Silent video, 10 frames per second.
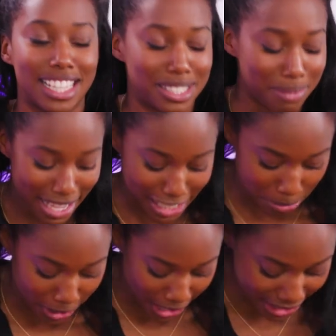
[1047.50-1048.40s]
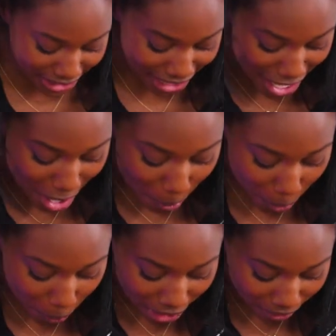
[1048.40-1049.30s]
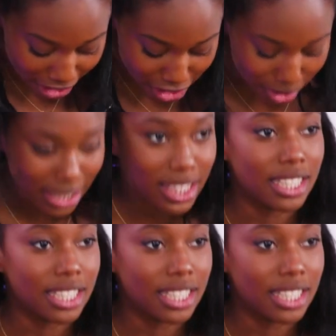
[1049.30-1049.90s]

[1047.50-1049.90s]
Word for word: that's my experience. But whenever I don't get